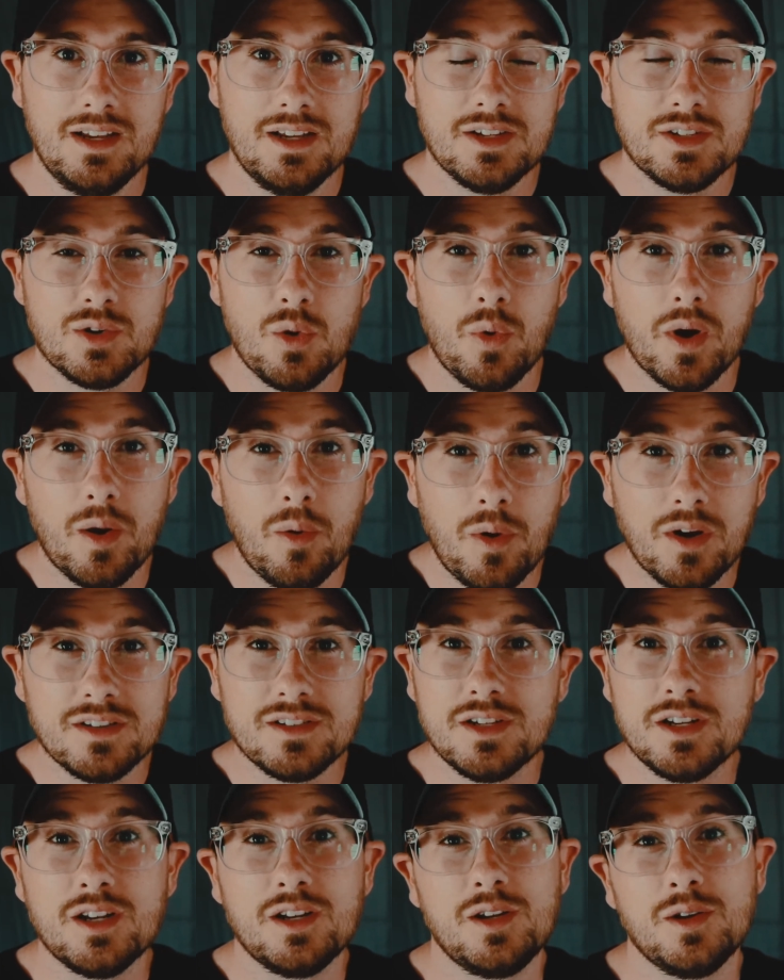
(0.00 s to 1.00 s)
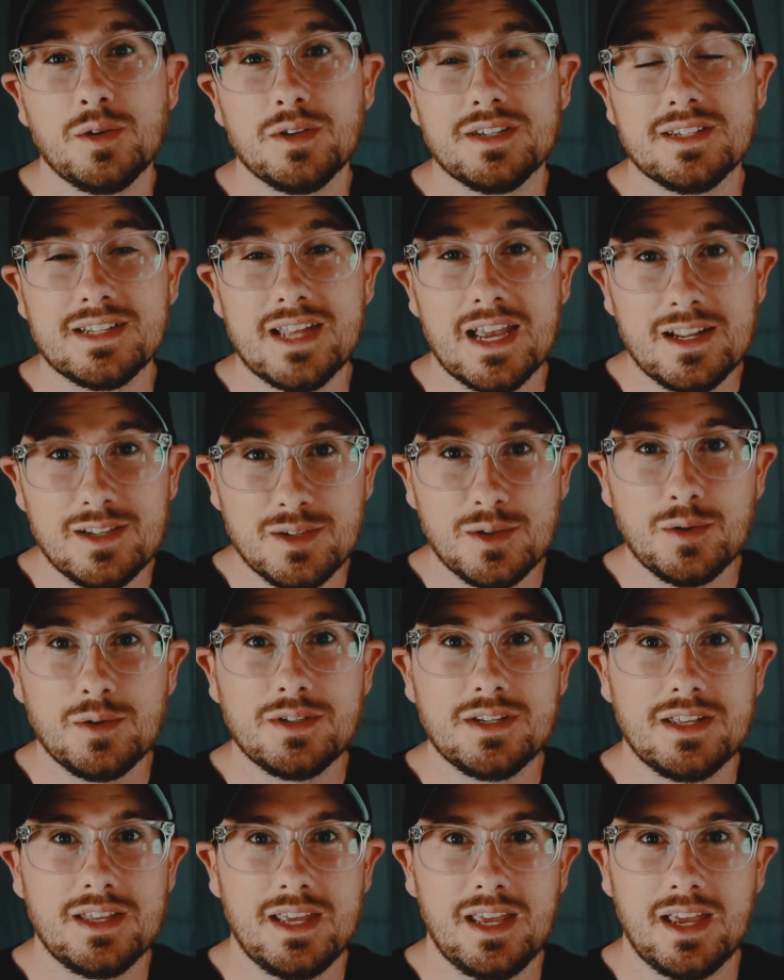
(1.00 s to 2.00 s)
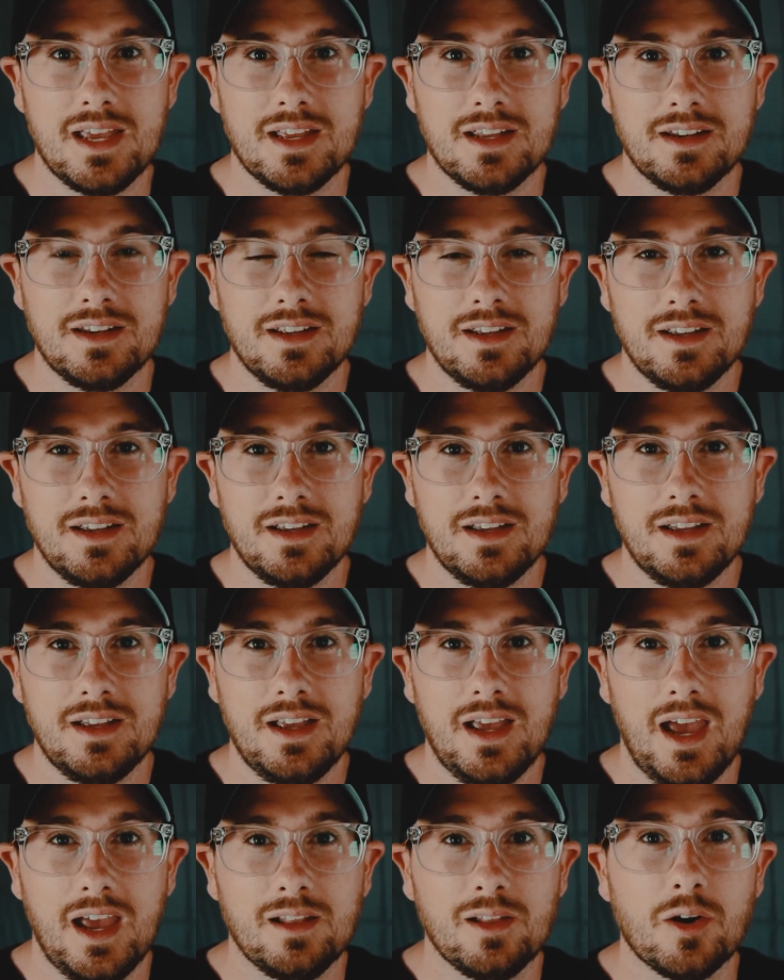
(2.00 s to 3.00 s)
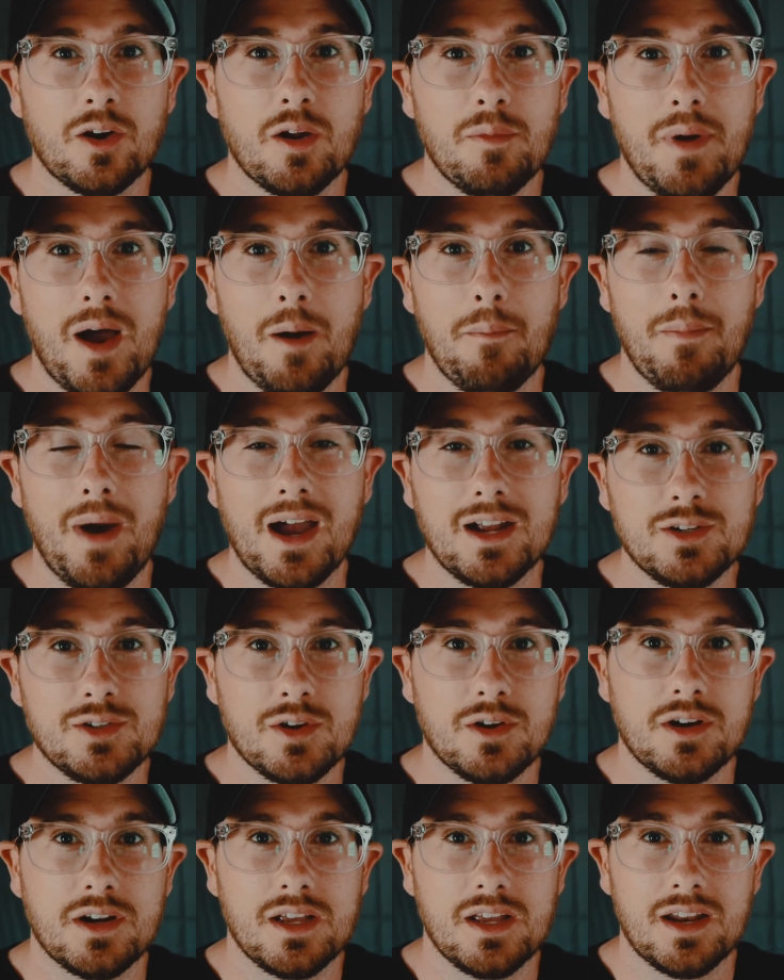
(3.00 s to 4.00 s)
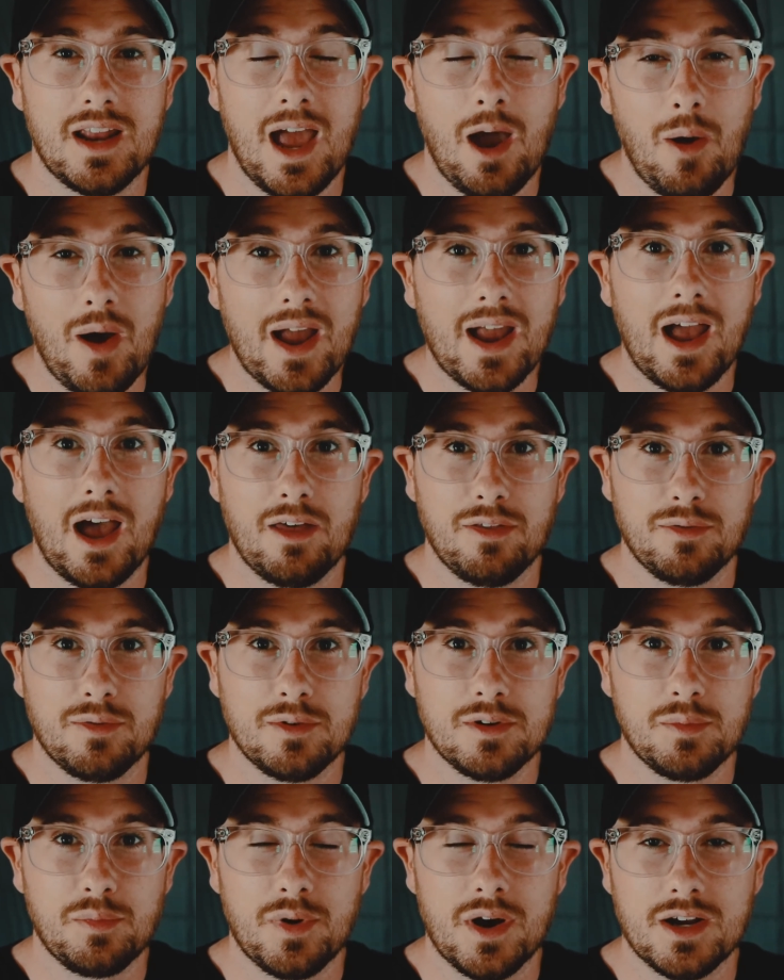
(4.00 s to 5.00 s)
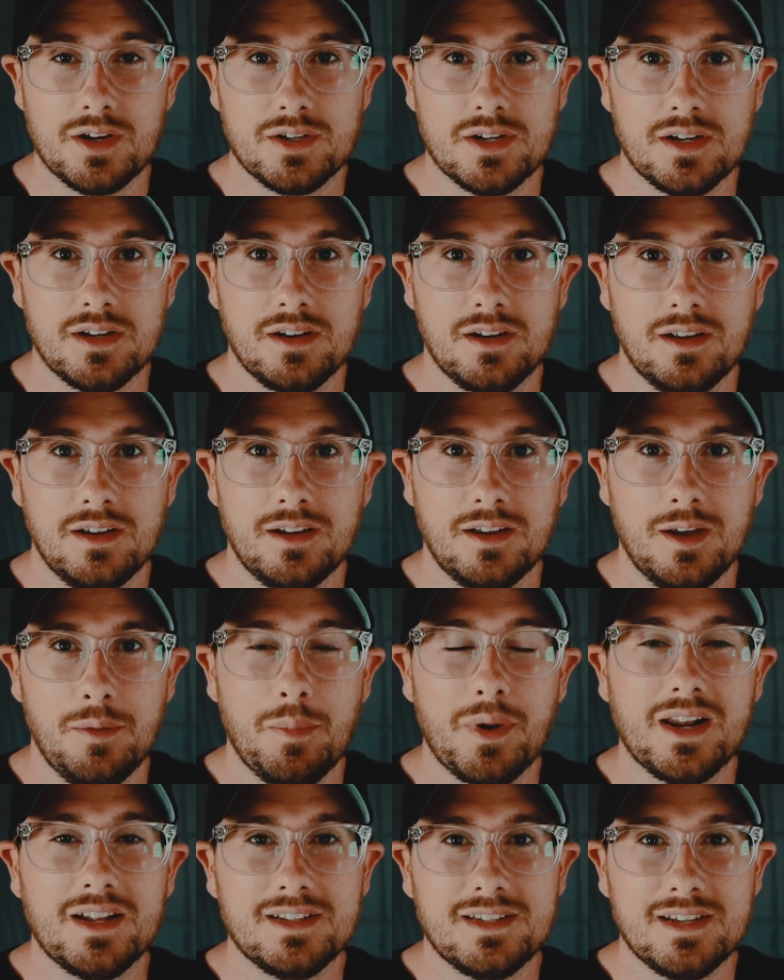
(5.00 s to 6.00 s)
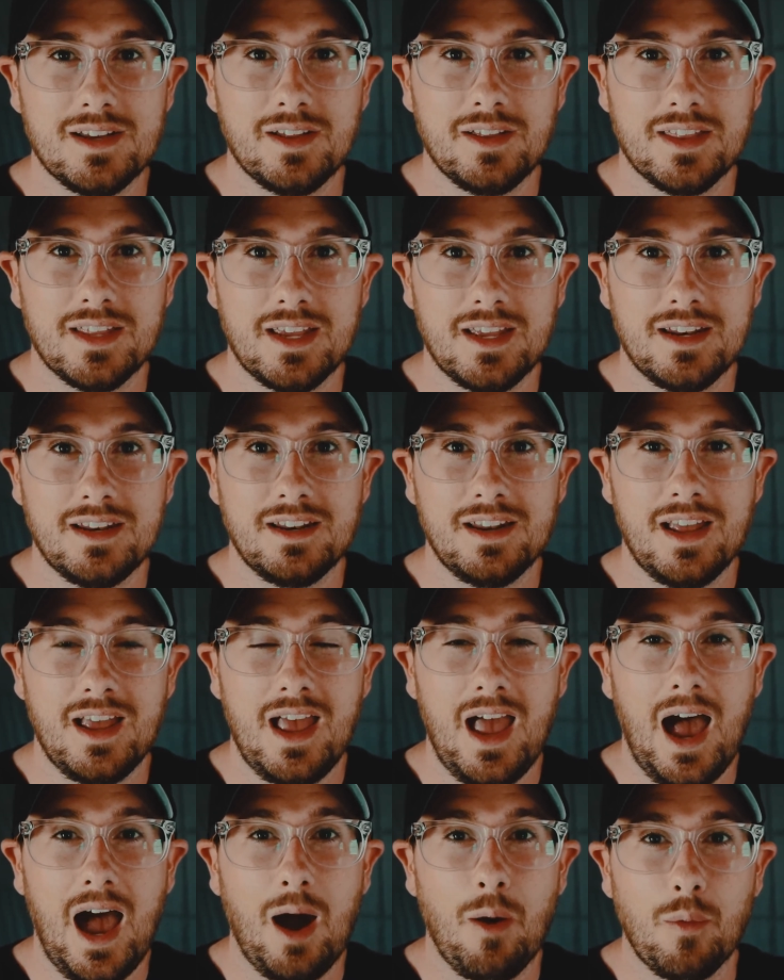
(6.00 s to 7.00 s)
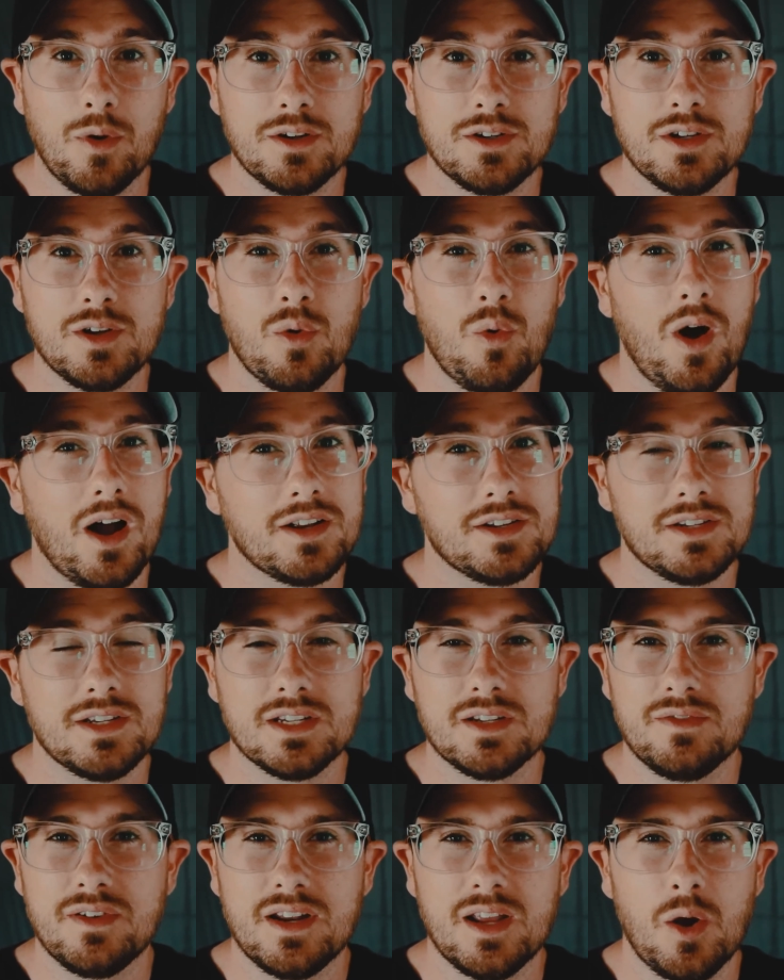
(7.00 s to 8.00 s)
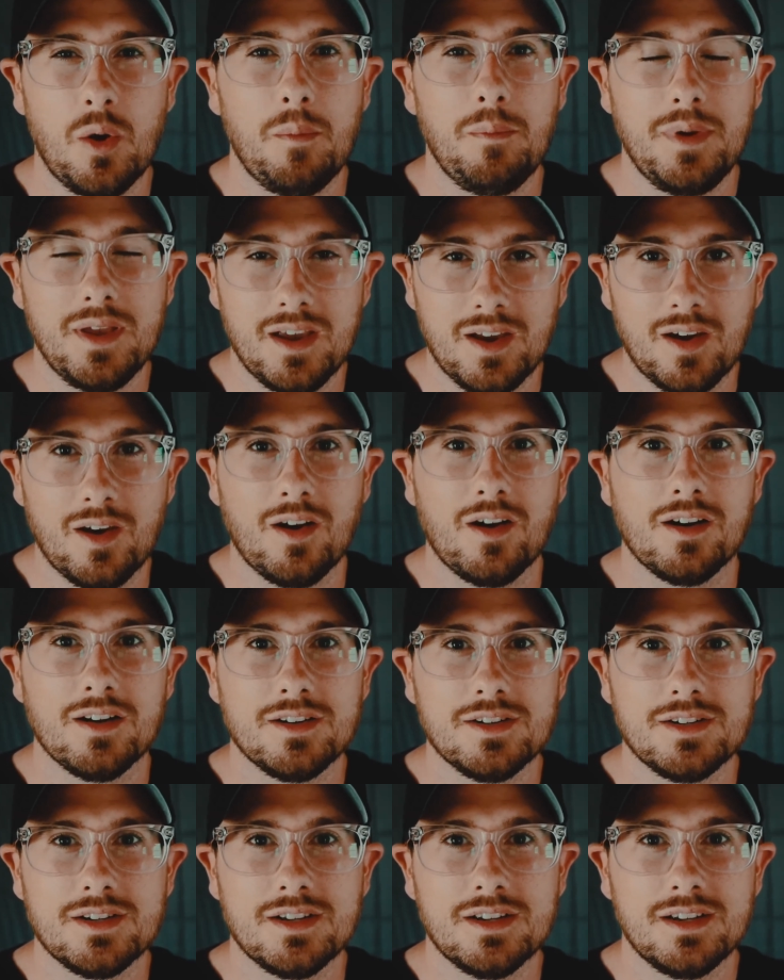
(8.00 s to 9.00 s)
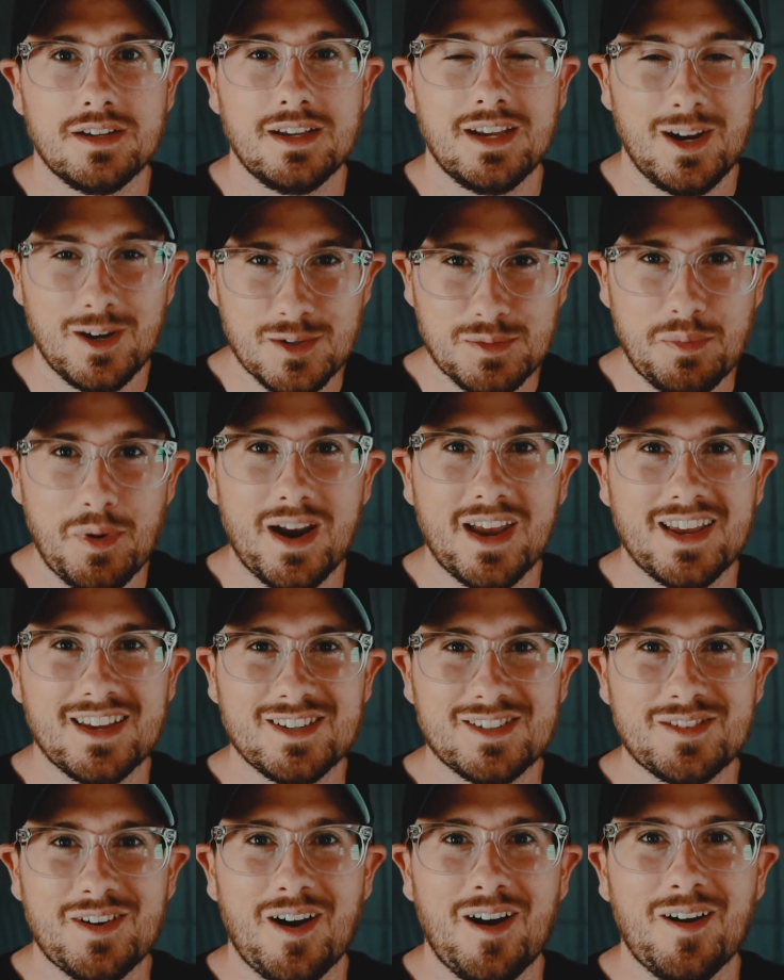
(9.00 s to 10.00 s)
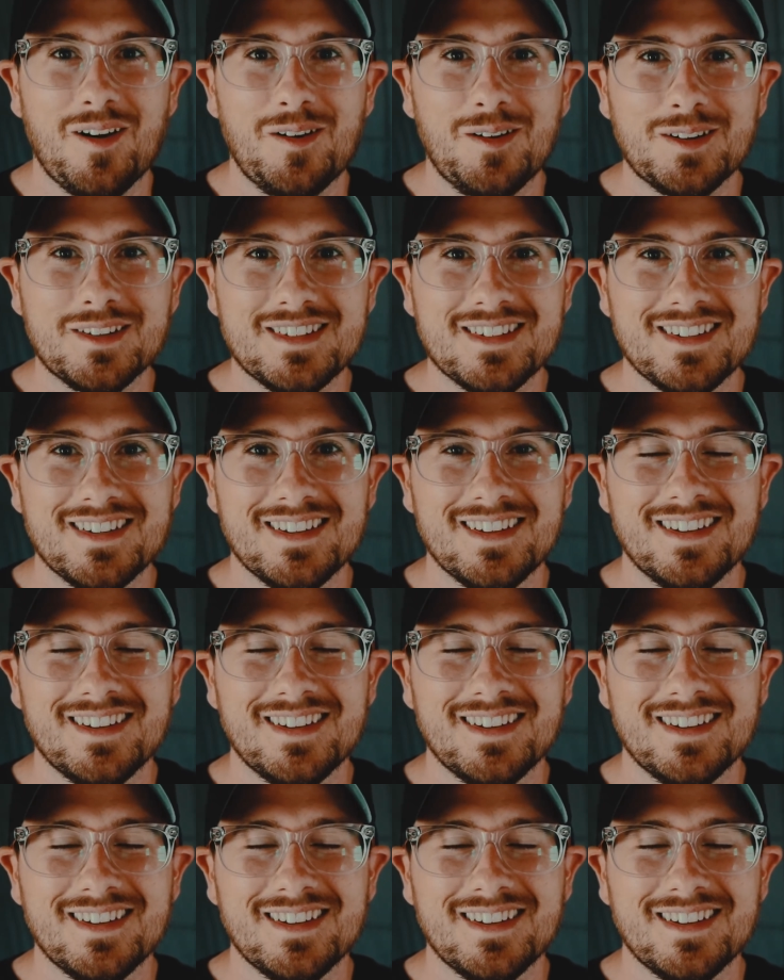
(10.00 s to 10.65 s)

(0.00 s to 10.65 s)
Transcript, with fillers: So, what I want you to do is stay tuned to the end and learn about my journey and how I got through depression. But until then, I want you to watch this video and be encouraged. Here's Breaking Strongholds.